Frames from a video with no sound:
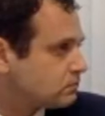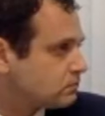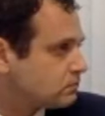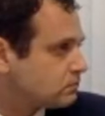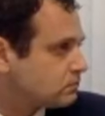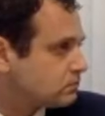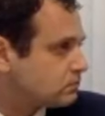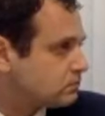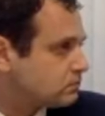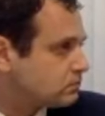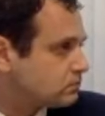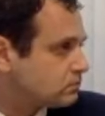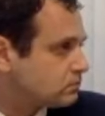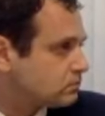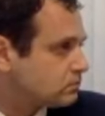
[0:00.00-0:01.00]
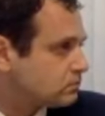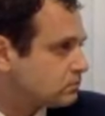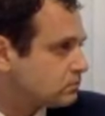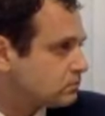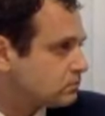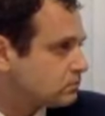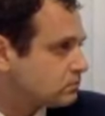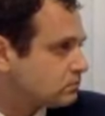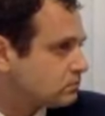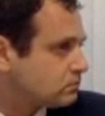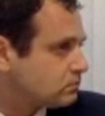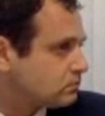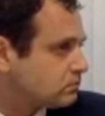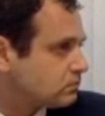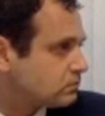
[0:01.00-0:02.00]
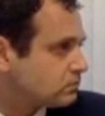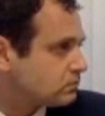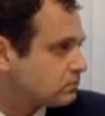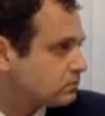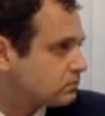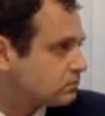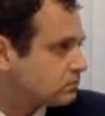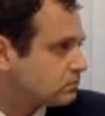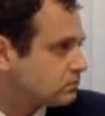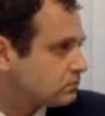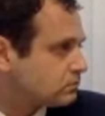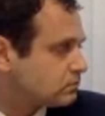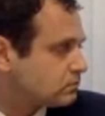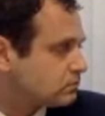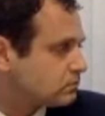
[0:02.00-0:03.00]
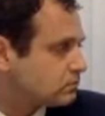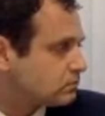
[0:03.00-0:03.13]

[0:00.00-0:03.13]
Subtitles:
No words are spoken by the person on screen.